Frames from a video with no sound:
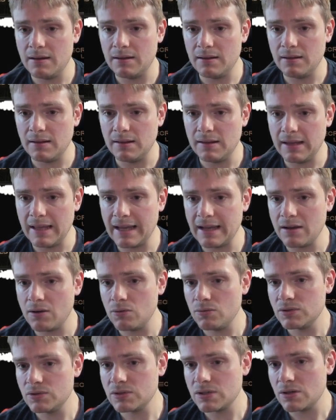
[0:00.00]

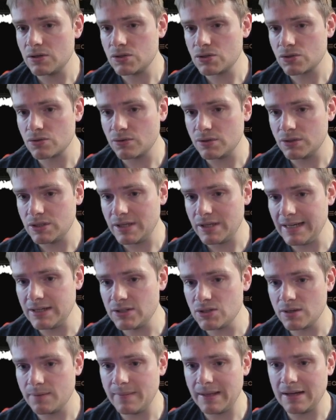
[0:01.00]
Lego's
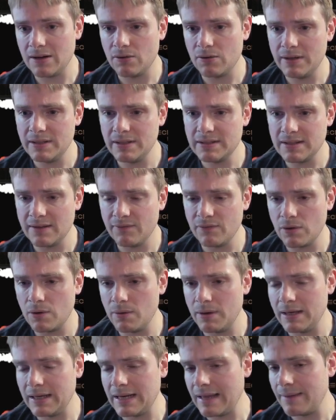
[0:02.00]
Stratagem, increasing
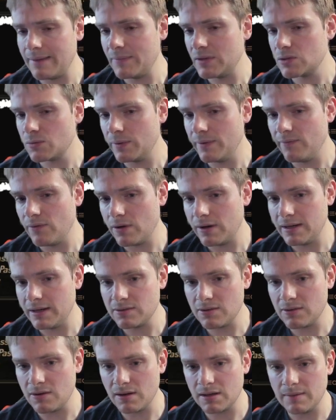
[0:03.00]
throwing damage. We've already
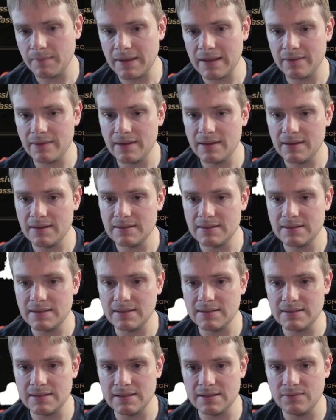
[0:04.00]
talked about this.
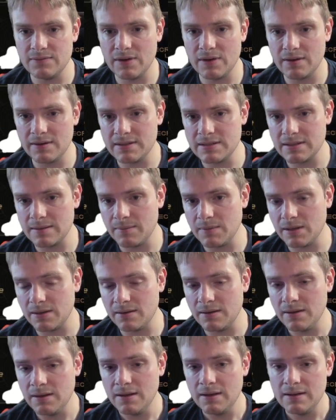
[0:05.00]
This is very
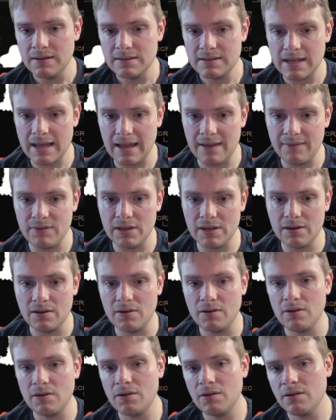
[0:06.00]
similar to Avian
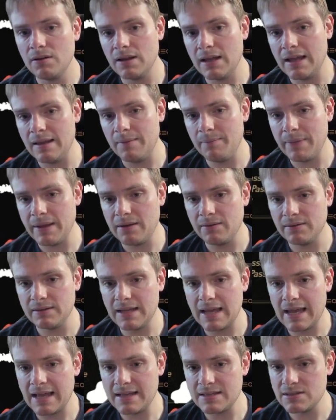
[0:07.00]
Hull and
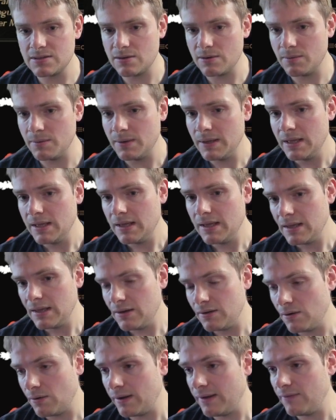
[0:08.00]
Peltast. So,
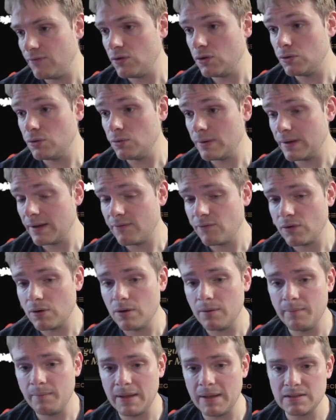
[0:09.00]
you know, if you're doing a
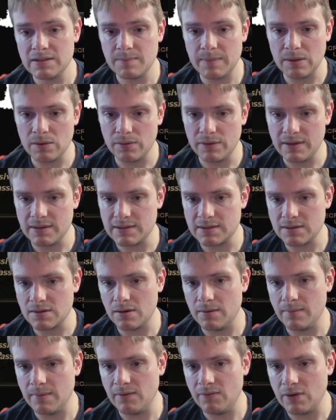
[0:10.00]
throwing-based build, this is
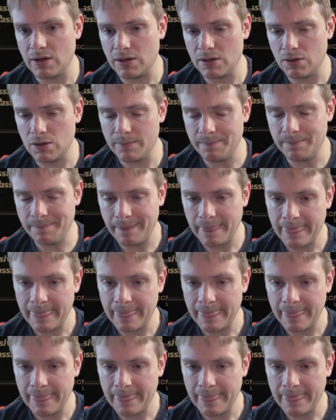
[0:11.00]
going to be very good.